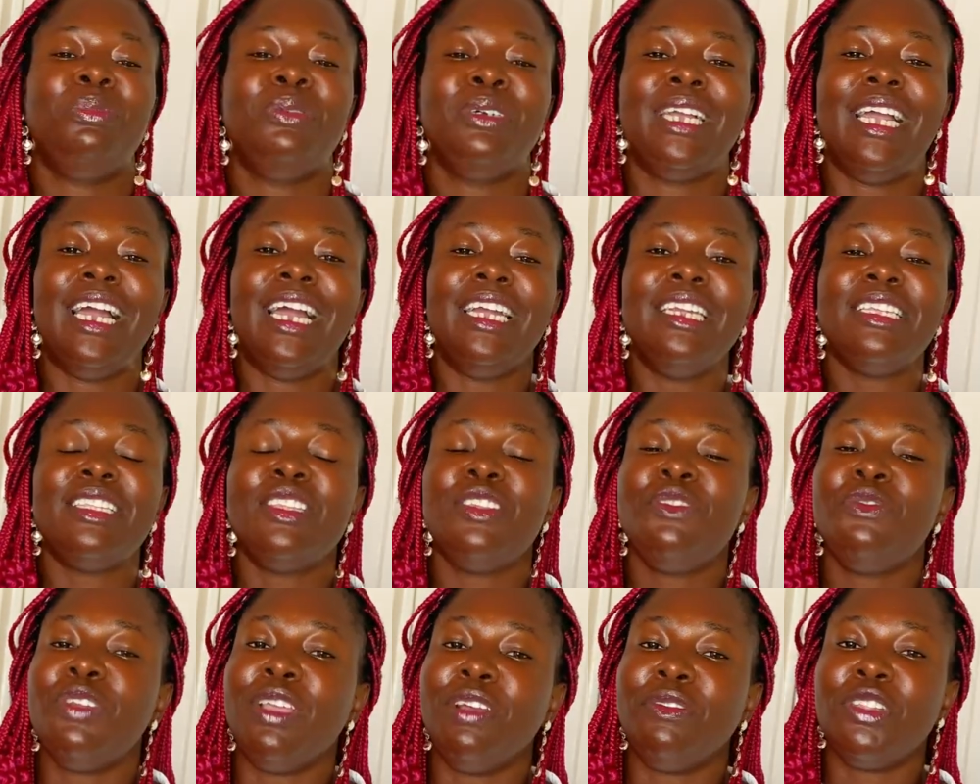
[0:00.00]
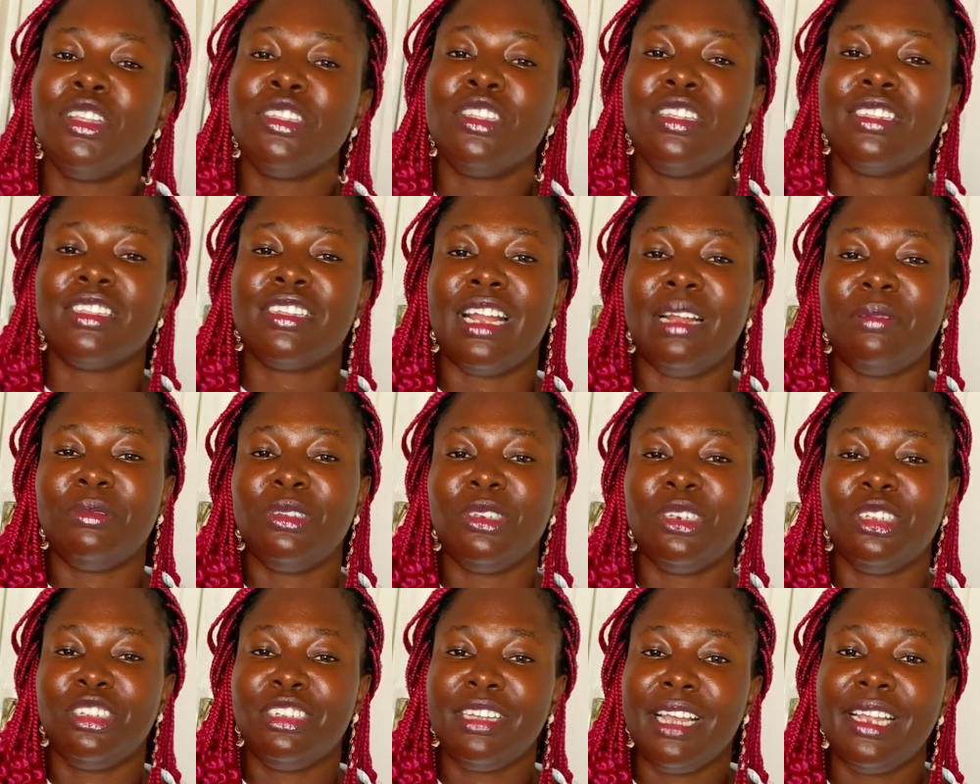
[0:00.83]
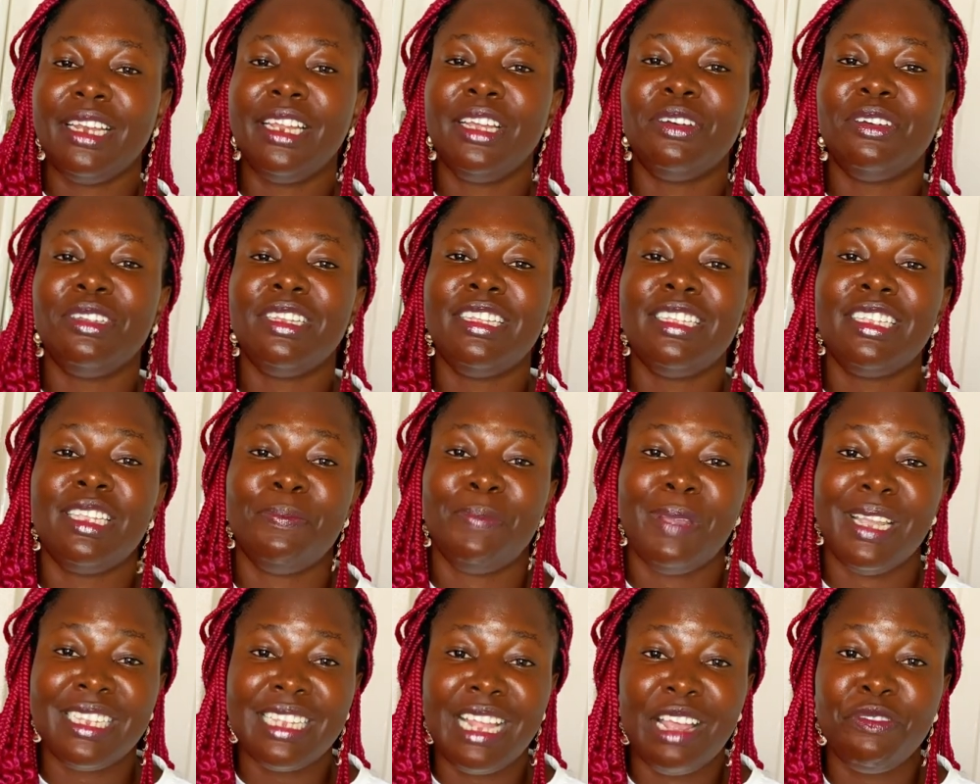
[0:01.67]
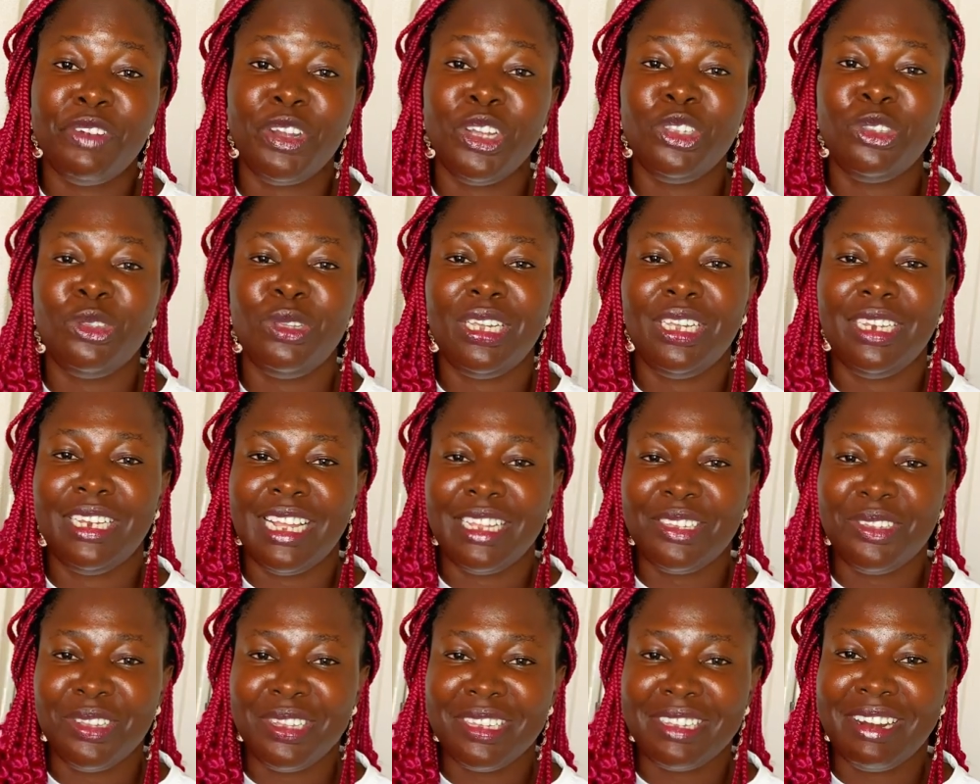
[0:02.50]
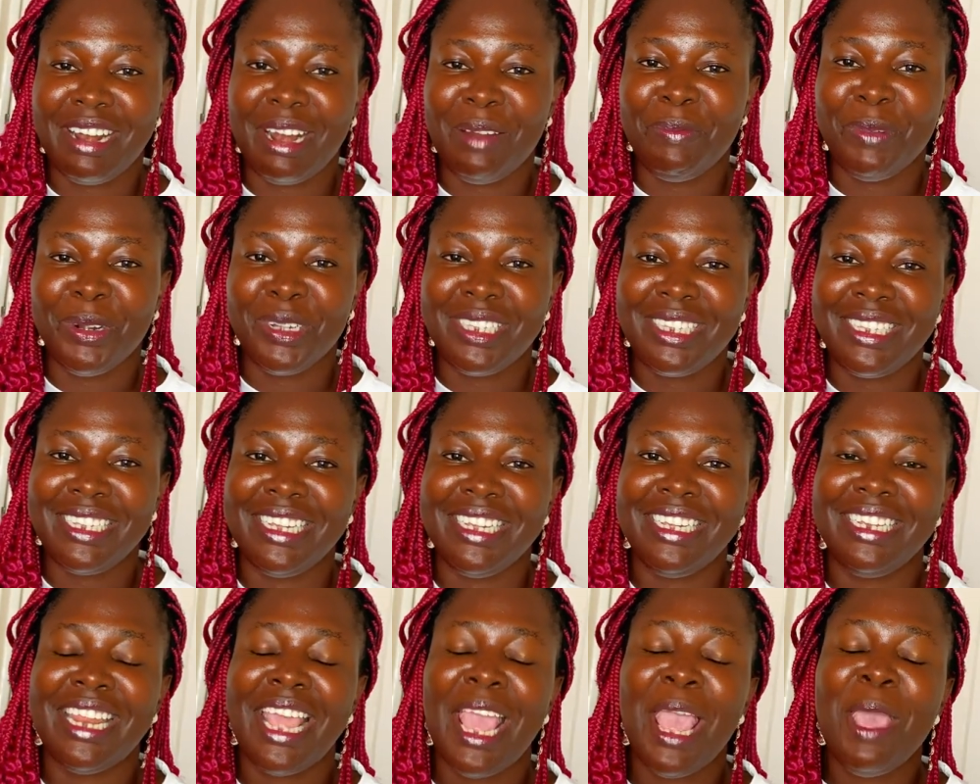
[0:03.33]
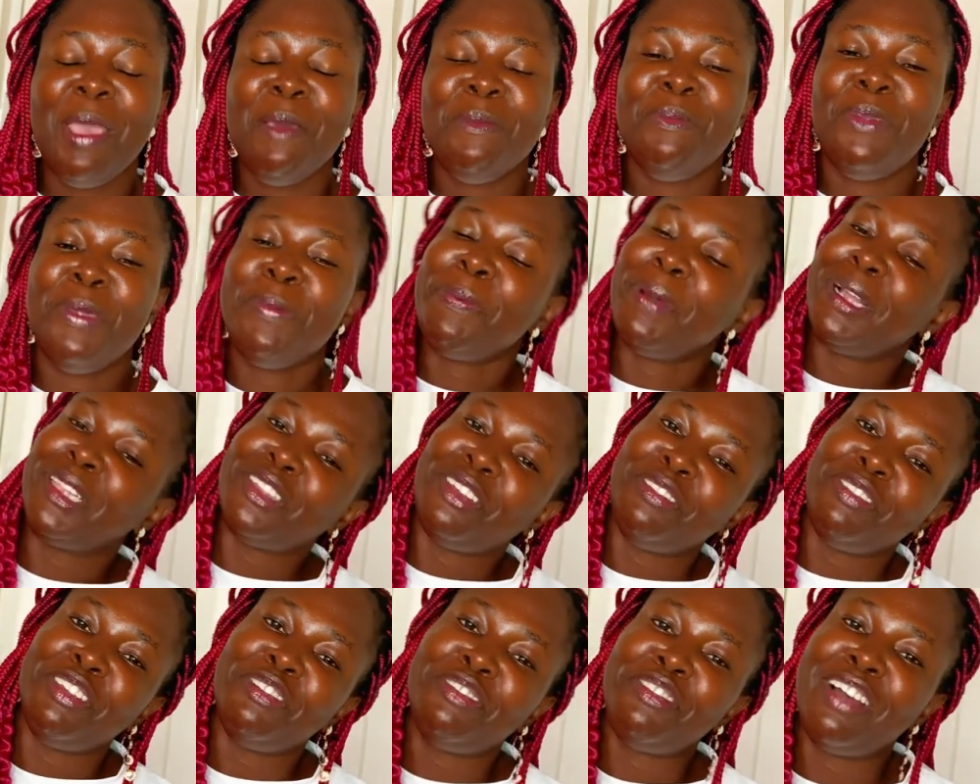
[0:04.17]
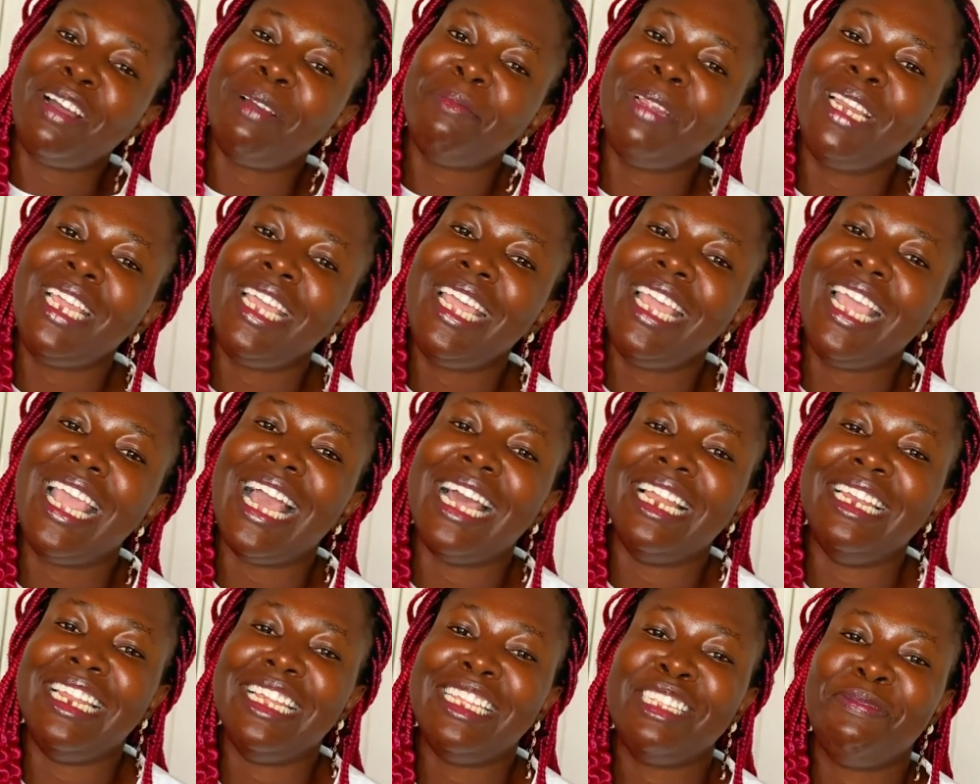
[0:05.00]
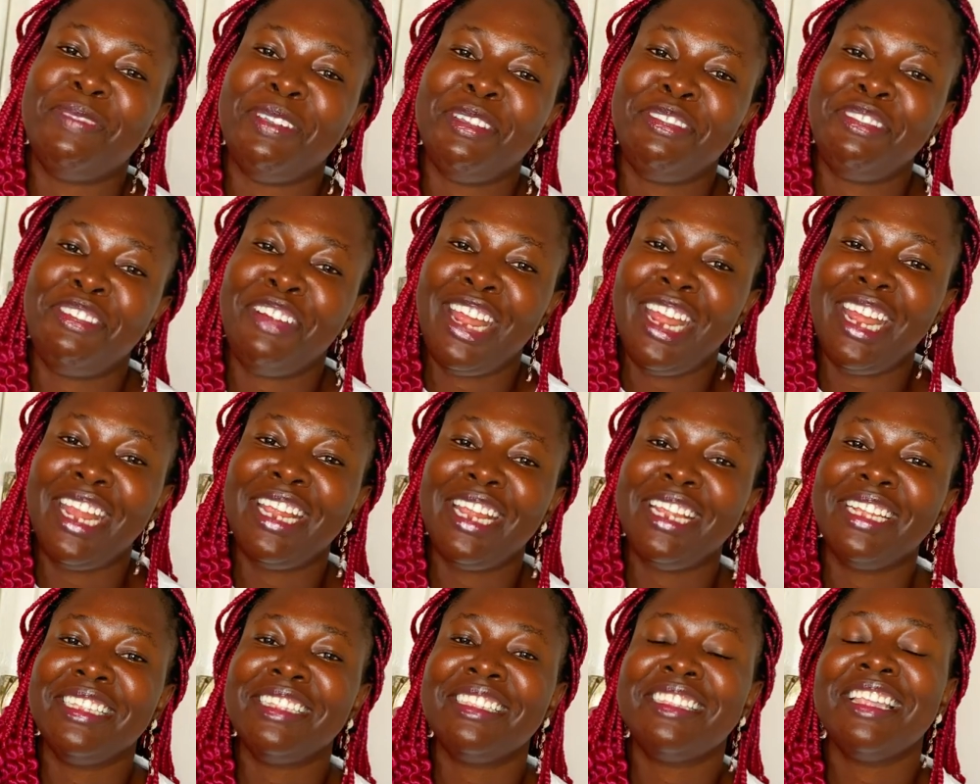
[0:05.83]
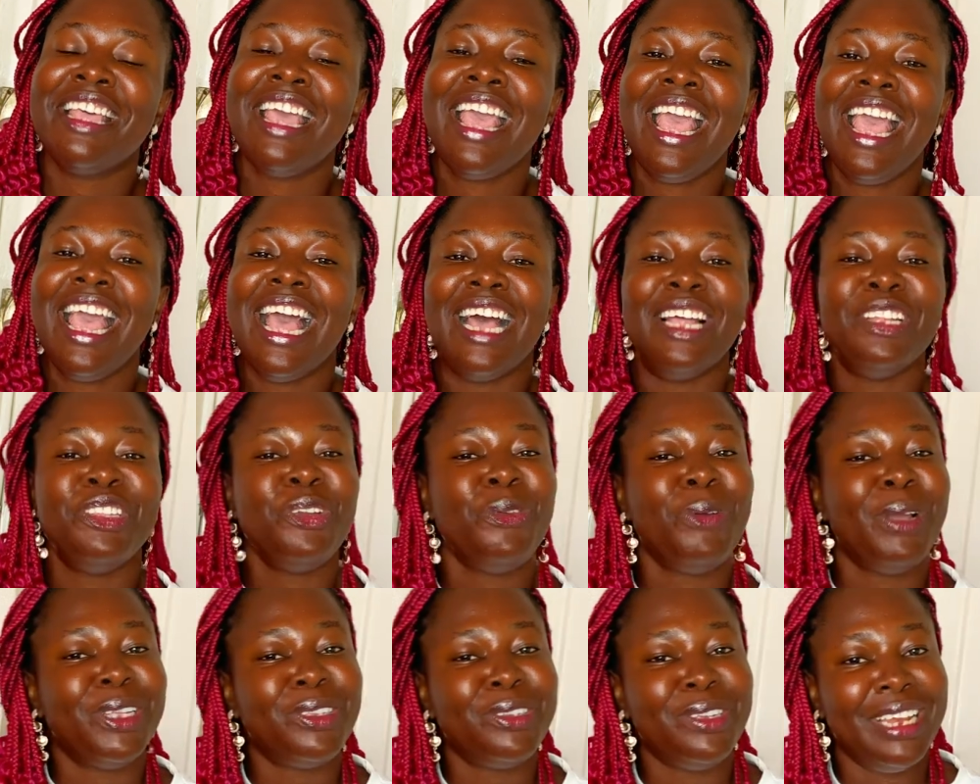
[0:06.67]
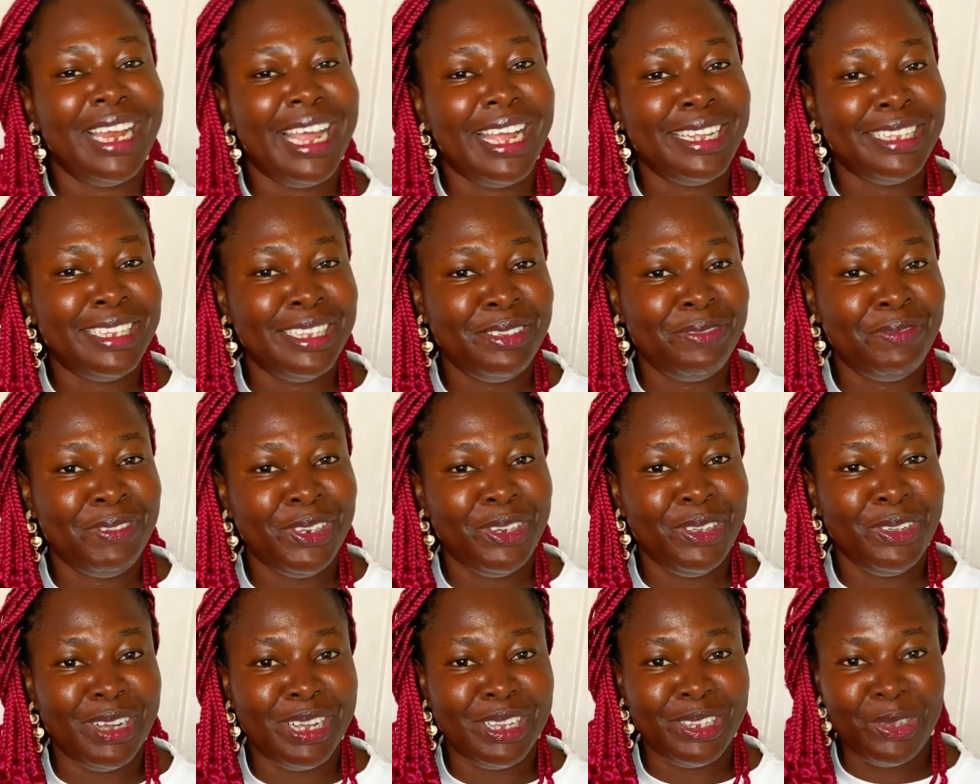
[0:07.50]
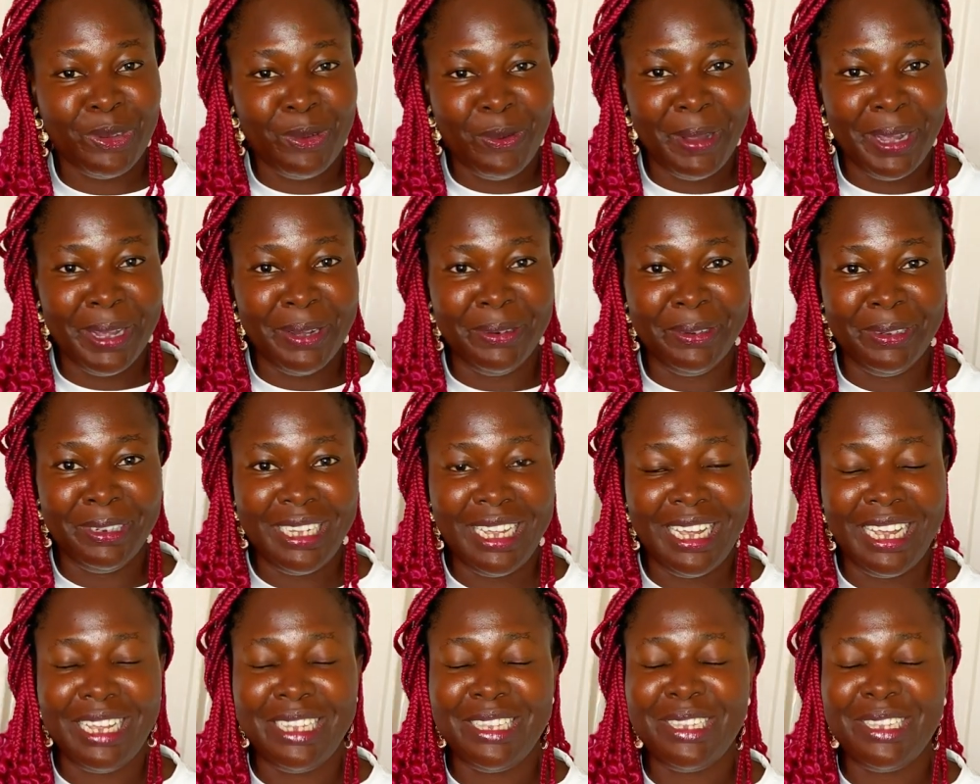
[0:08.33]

Guys, if you have not subscribed to the channel, this is the best time for you to hit that subscribe button, be part of the family, and let's be friends, and do well to like this video as well, okay?